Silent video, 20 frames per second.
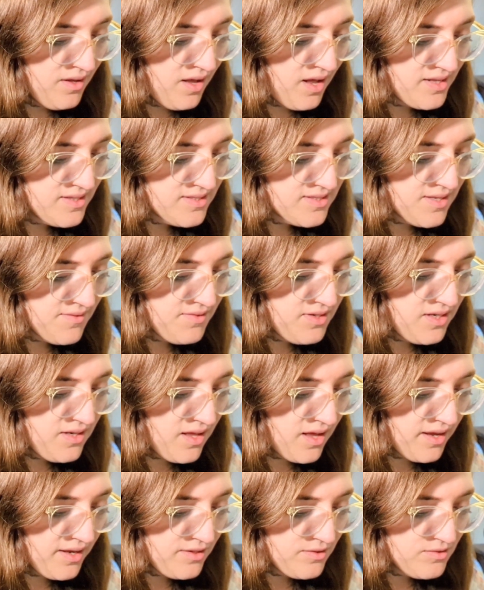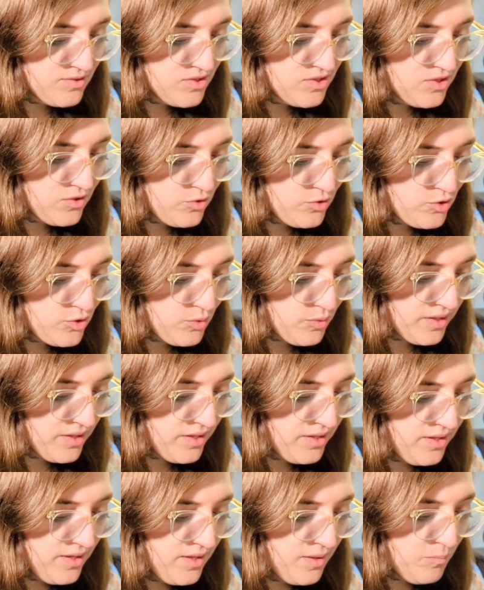On a 7 to 9, you still do
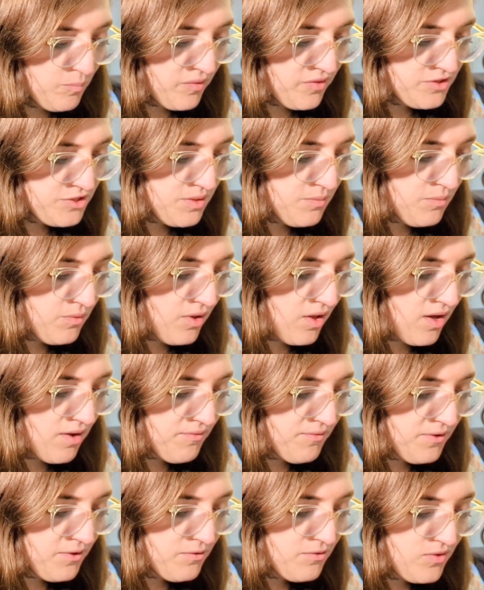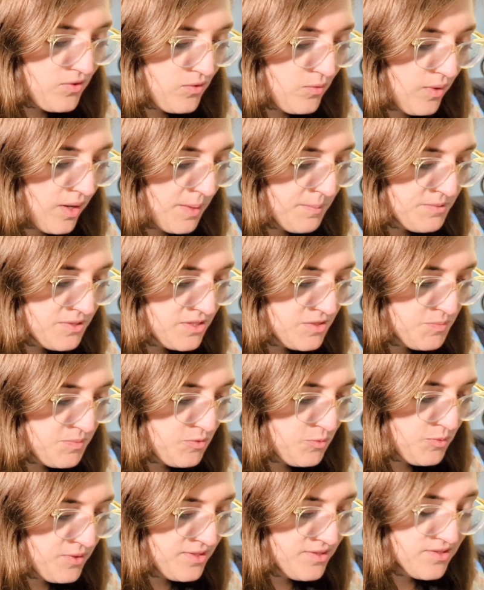it, but the GM will offer you 2 options
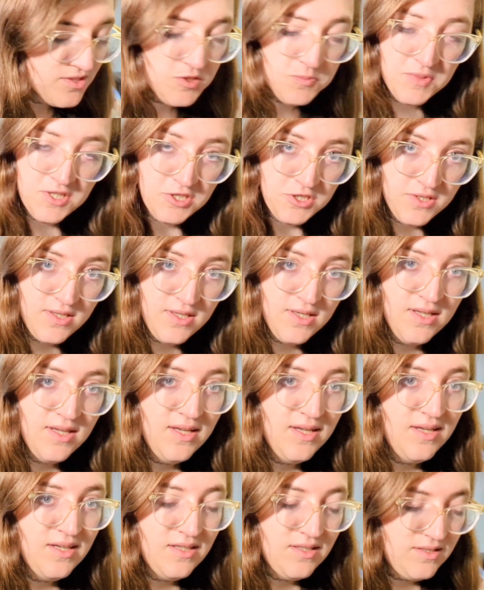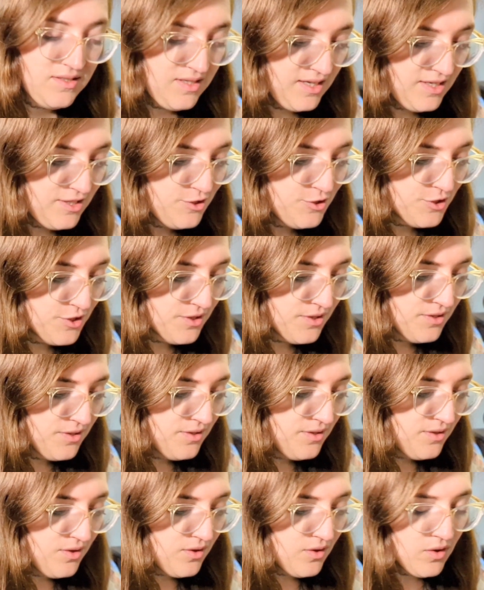between suspicion, danger,
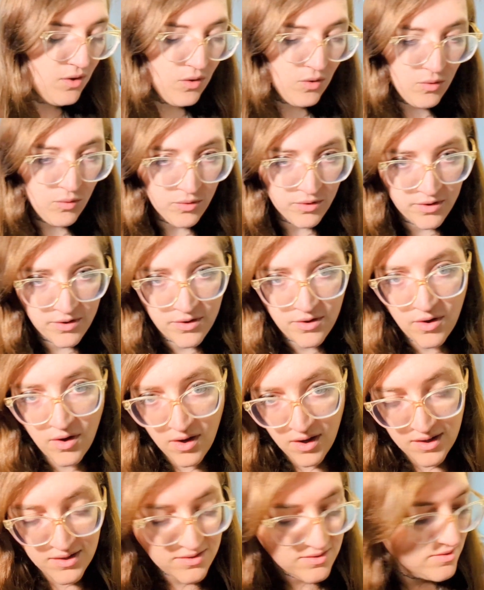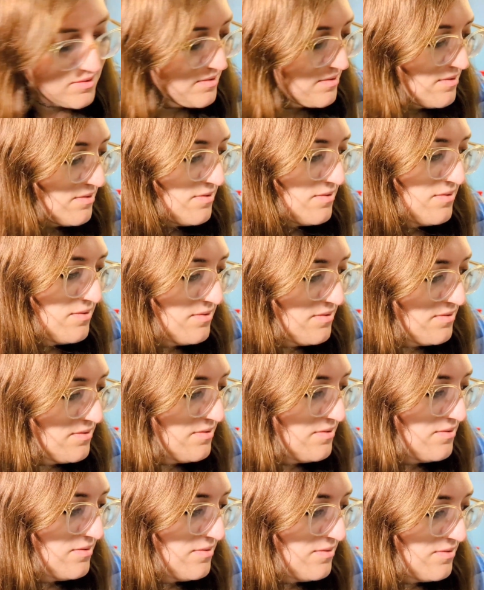or cost.
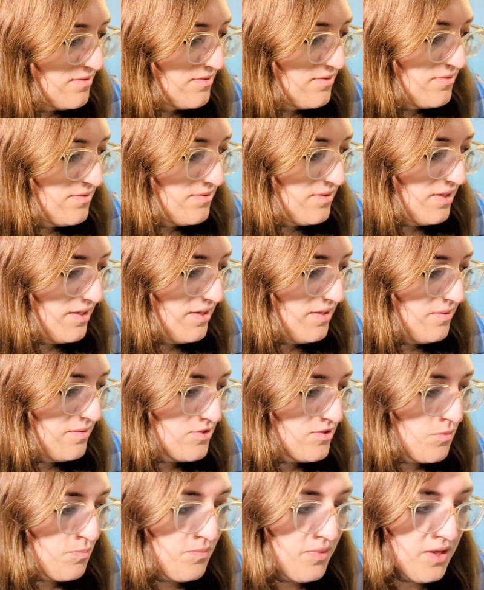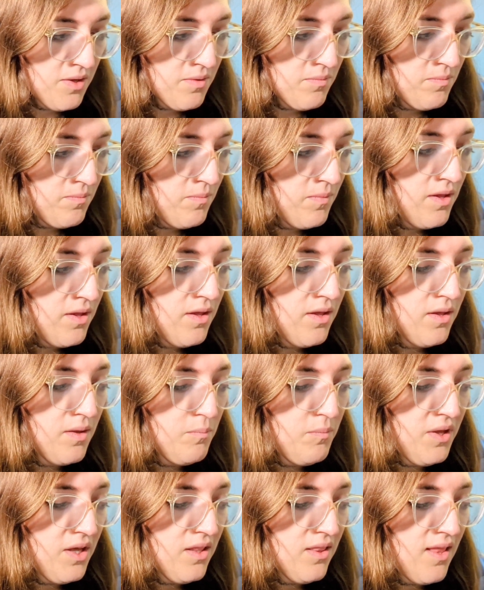Okay, so pick
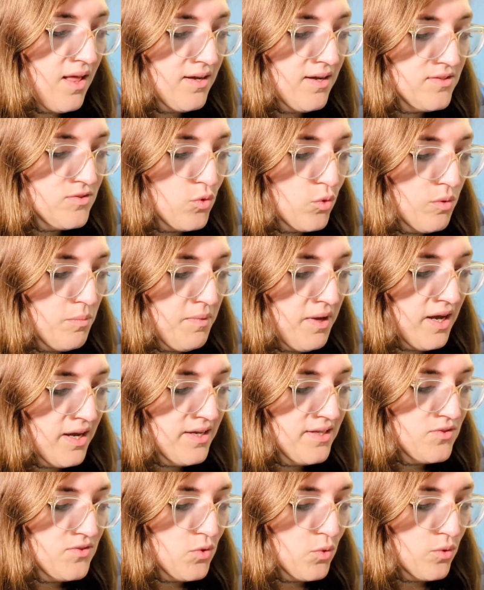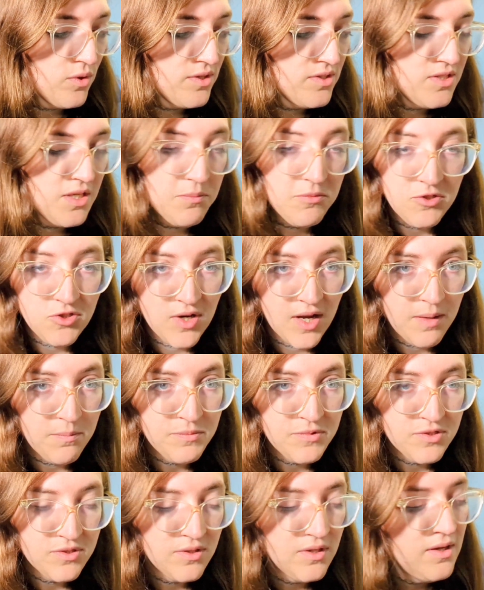locks or pockets or disable
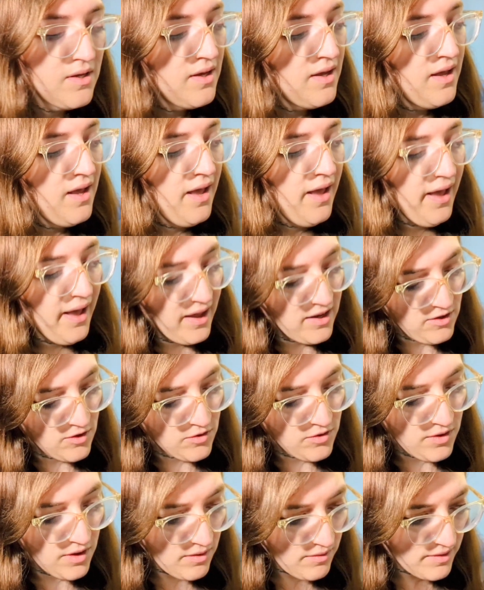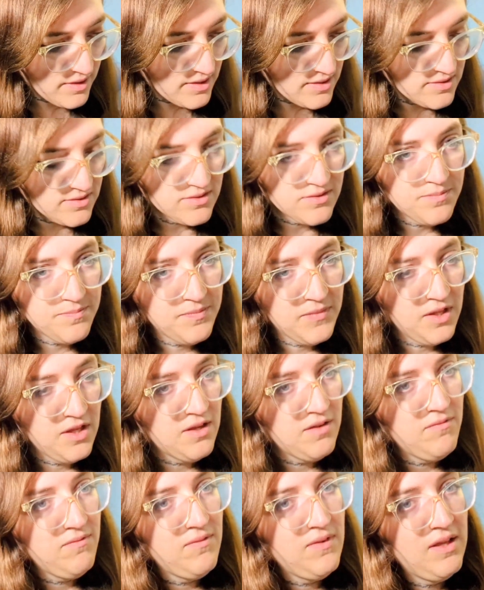traps. And you'll notice,
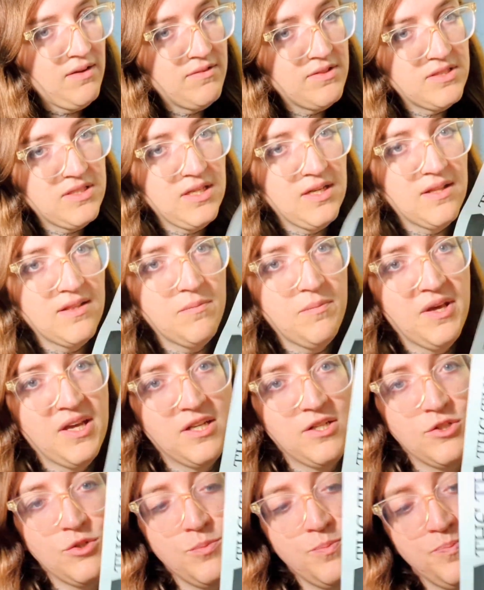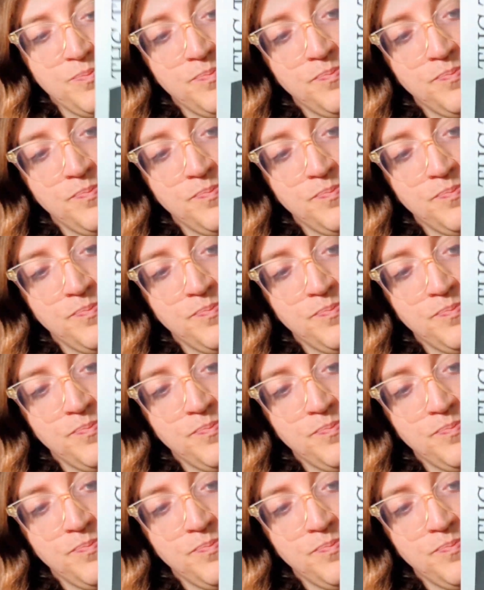and you can see it on the page,